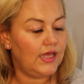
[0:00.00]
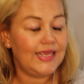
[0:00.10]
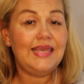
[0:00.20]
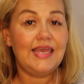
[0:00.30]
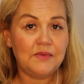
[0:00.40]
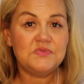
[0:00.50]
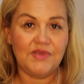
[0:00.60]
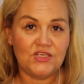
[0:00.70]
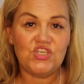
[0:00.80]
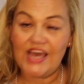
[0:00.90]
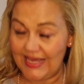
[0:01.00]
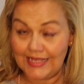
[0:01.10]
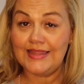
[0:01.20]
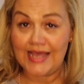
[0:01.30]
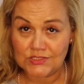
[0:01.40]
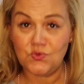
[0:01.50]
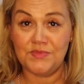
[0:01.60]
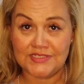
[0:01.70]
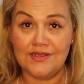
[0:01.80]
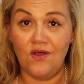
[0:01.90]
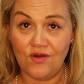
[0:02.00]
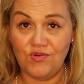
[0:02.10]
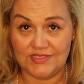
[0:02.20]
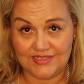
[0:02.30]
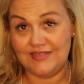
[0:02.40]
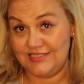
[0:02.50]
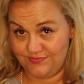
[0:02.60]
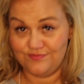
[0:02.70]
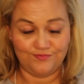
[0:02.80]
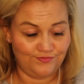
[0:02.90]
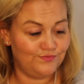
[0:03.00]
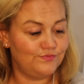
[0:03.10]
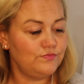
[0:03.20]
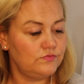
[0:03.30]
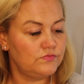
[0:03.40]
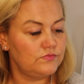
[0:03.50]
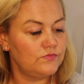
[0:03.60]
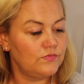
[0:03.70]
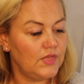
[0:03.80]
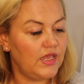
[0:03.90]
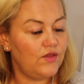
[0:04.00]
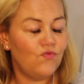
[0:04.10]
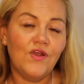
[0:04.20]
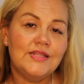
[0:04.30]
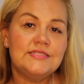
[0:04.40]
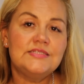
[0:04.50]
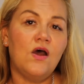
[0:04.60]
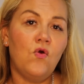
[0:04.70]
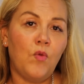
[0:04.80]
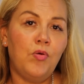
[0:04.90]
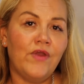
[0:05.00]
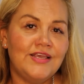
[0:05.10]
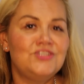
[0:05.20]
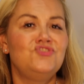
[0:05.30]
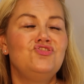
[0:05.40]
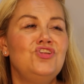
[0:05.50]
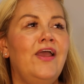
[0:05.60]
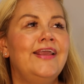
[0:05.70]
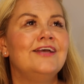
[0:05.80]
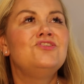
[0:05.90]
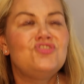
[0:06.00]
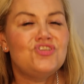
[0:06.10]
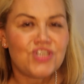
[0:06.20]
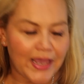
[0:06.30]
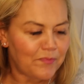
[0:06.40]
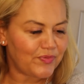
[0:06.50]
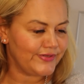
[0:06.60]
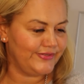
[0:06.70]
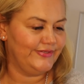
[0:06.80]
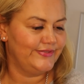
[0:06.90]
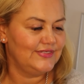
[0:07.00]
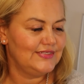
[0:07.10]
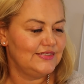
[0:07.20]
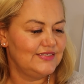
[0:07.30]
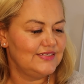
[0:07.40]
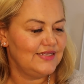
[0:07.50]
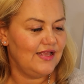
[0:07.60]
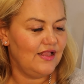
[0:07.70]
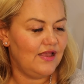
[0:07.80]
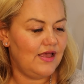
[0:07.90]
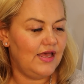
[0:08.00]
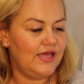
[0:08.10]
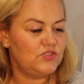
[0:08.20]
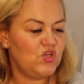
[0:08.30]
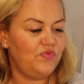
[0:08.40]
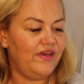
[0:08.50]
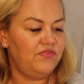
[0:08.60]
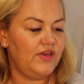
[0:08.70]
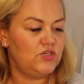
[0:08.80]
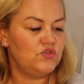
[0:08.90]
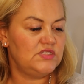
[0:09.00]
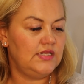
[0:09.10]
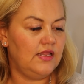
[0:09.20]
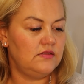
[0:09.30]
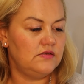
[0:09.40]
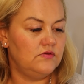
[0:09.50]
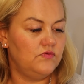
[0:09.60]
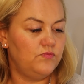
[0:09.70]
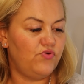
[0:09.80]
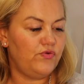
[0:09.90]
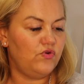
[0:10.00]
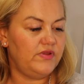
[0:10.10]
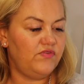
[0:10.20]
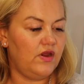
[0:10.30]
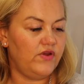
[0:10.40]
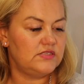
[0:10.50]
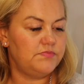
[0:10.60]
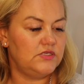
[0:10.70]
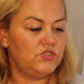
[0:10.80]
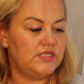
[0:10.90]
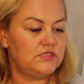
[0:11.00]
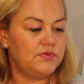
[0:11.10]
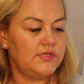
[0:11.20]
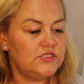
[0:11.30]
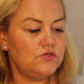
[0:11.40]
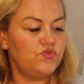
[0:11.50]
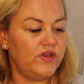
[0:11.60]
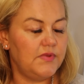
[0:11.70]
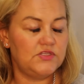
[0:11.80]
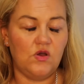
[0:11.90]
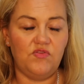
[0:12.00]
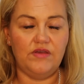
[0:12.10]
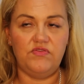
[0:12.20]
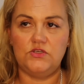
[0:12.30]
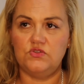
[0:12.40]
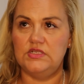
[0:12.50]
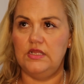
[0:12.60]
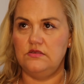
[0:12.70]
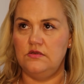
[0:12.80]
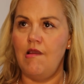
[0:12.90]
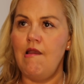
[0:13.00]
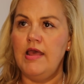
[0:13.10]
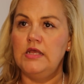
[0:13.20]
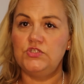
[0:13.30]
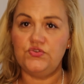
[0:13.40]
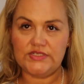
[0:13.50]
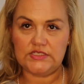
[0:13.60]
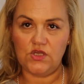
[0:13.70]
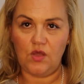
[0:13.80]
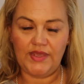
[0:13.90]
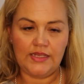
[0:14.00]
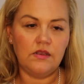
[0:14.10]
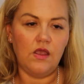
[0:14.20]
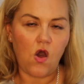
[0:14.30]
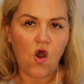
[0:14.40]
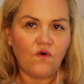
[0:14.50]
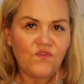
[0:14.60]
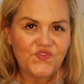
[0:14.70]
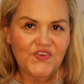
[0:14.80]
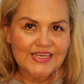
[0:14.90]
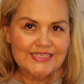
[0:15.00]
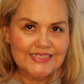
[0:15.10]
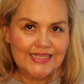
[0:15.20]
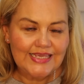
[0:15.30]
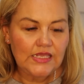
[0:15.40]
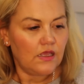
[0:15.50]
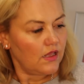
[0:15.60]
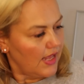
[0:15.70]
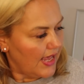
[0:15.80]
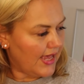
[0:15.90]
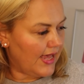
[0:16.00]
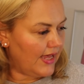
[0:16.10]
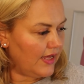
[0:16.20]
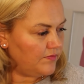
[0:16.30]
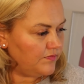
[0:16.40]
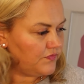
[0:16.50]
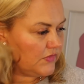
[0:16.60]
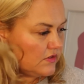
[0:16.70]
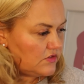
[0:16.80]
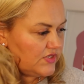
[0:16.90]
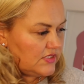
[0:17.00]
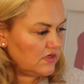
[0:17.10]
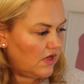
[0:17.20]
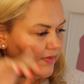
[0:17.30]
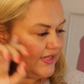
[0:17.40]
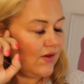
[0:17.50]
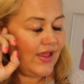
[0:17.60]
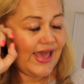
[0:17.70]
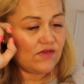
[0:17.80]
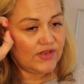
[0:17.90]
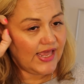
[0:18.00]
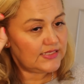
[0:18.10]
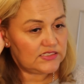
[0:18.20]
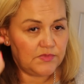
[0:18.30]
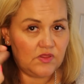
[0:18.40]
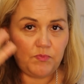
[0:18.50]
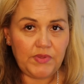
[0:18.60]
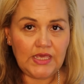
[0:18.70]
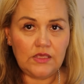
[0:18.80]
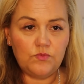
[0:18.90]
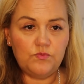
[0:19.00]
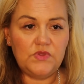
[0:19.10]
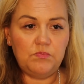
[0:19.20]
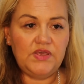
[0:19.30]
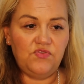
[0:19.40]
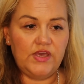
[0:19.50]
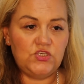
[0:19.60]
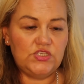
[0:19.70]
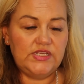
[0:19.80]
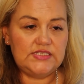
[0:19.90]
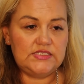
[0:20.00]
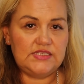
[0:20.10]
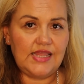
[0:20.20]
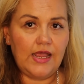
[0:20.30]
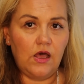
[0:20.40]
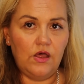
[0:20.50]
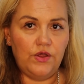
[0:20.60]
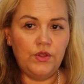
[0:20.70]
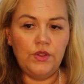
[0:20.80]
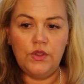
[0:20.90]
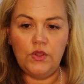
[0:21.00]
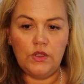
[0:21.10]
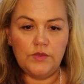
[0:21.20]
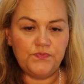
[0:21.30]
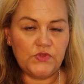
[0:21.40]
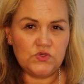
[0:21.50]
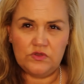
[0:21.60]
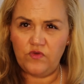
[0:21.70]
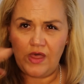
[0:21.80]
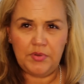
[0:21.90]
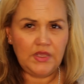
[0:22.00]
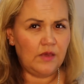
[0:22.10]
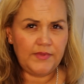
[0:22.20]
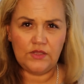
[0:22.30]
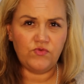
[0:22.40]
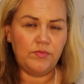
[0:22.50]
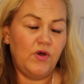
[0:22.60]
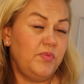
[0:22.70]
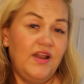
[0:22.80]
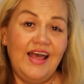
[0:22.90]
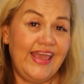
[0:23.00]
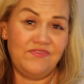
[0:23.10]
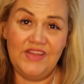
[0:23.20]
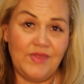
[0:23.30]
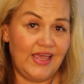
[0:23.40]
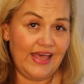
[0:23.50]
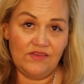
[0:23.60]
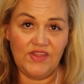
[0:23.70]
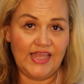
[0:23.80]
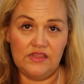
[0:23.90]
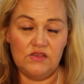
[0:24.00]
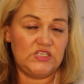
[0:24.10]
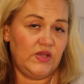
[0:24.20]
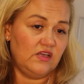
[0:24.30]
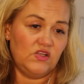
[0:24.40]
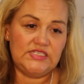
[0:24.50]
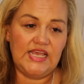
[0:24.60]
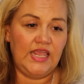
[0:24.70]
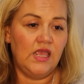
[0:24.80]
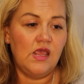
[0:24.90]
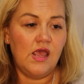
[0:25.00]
He keeps me in check. That's what Mr. Hirons does. Mm-hmm. He runs our operation like a ship. Top five facials in London, preferably various budgets. Please could you recommend top five facials in London? Teresa Tarmey, obviously. Teresa Tarmey. Now, I haven't had some of the big facialists that are sort of up and coming and really popular. I haven't had those, so I can't say.